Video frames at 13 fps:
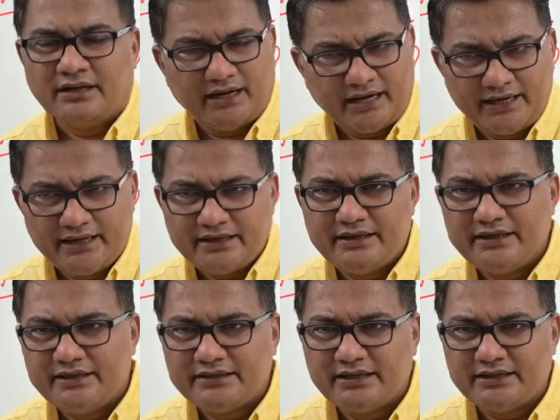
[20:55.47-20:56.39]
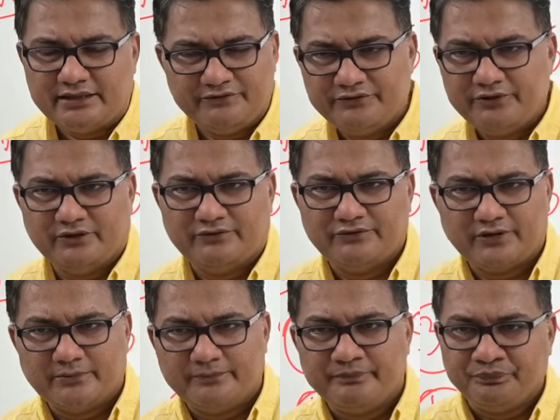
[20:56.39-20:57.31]
I agree that if you are
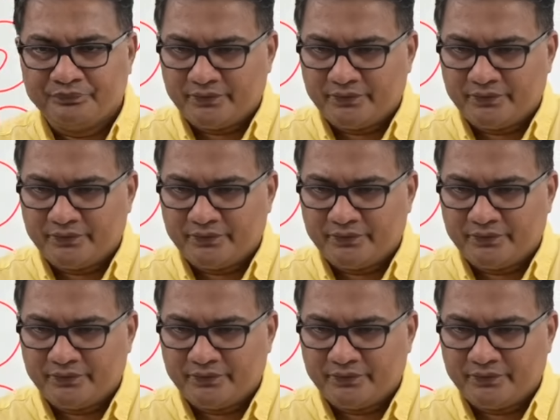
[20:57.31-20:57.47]
from